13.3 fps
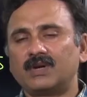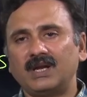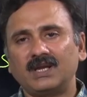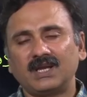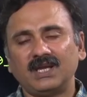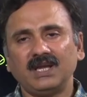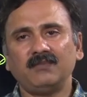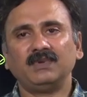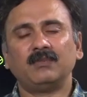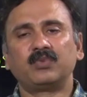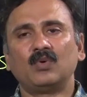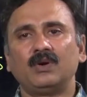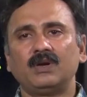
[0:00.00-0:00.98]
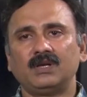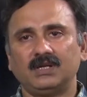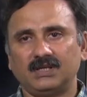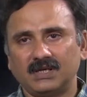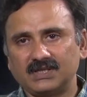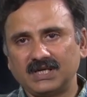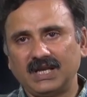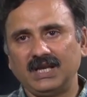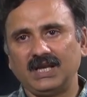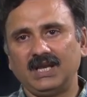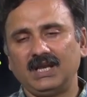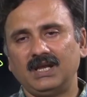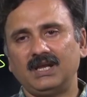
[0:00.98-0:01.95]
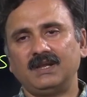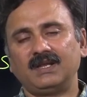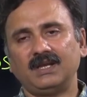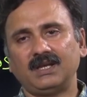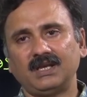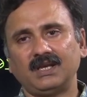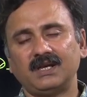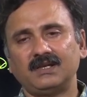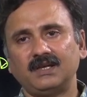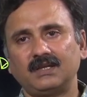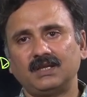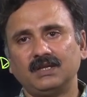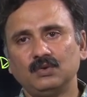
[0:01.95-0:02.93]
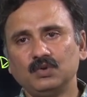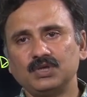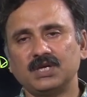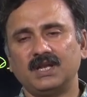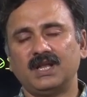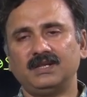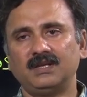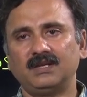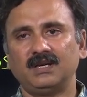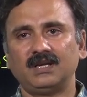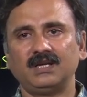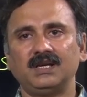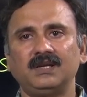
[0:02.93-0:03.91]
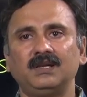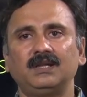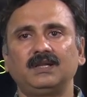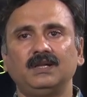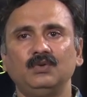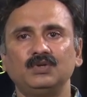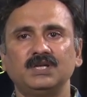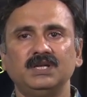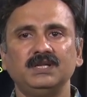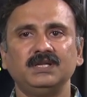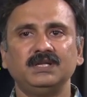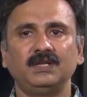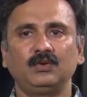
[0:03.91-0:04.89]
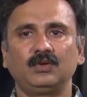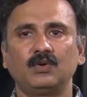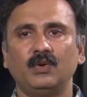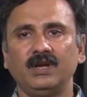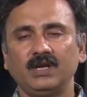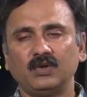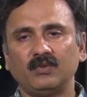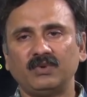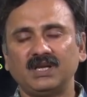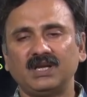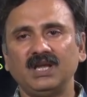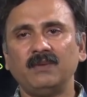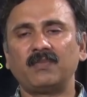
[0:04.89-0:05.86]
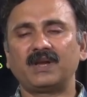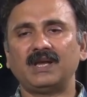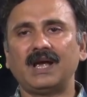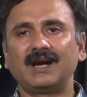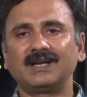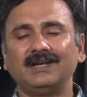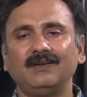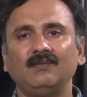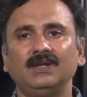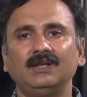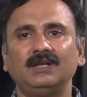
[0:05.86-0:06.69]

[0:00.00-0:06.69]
you can keep the gel in a citric acid solution, and the citric acid solution is going to be keep reacting